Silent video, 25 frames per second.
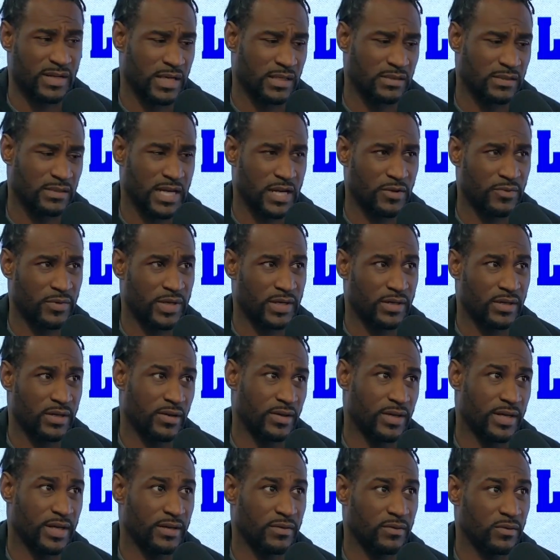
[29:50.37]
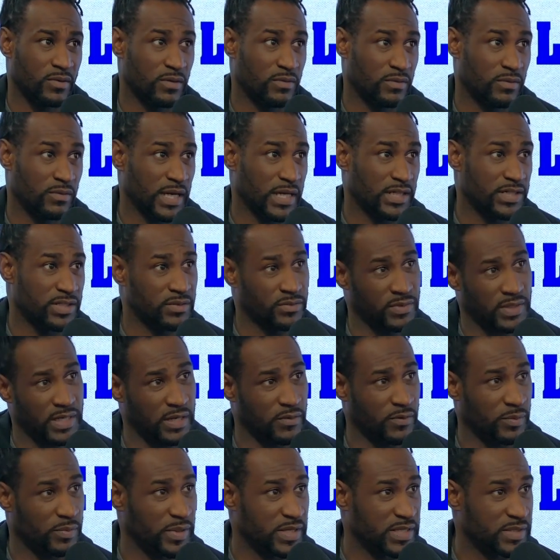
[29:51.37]
They're like Tyreek, go ahead. We got you. We
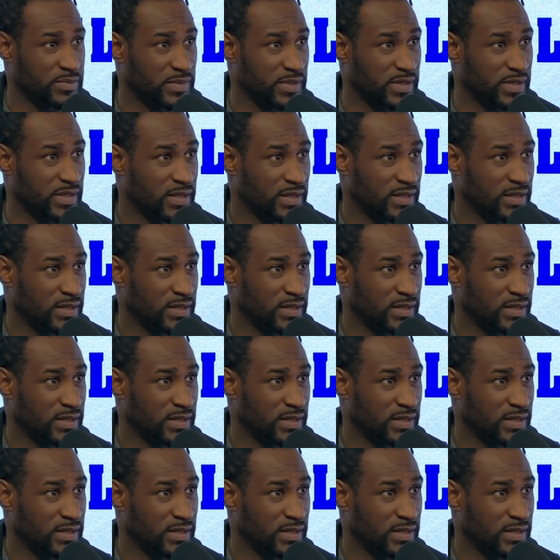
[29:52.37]
got a replacement.